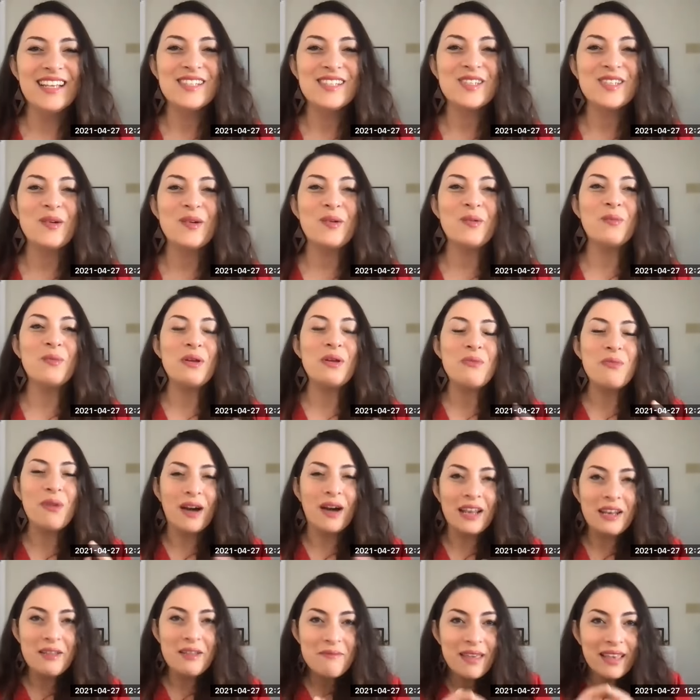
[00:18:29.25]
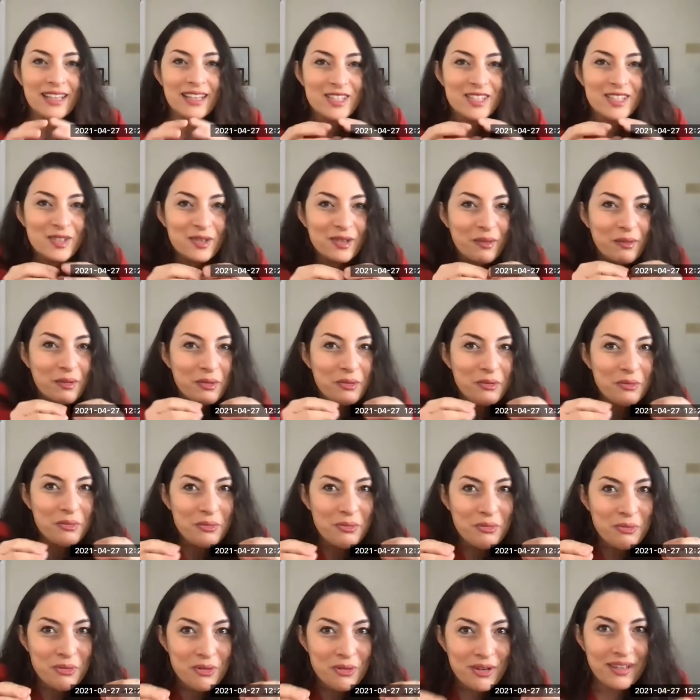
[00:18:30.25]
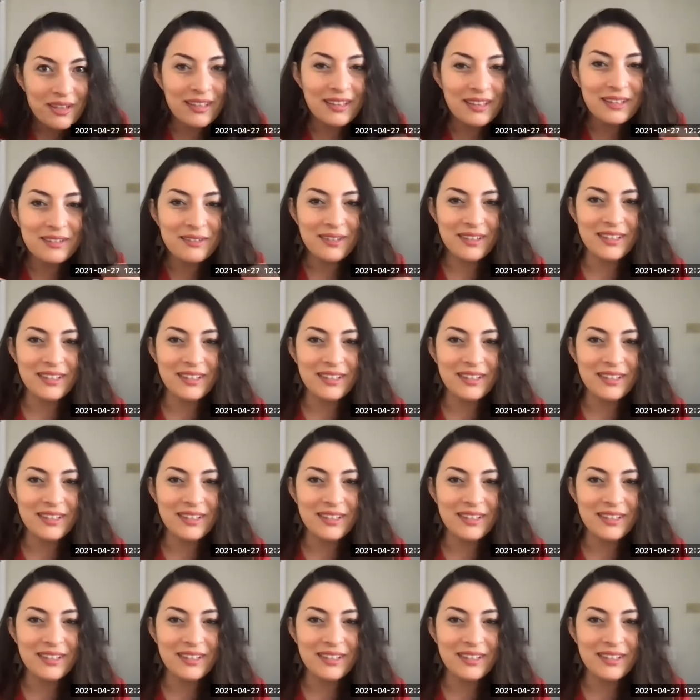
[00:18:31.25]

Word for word: So we want to make sure that we're really,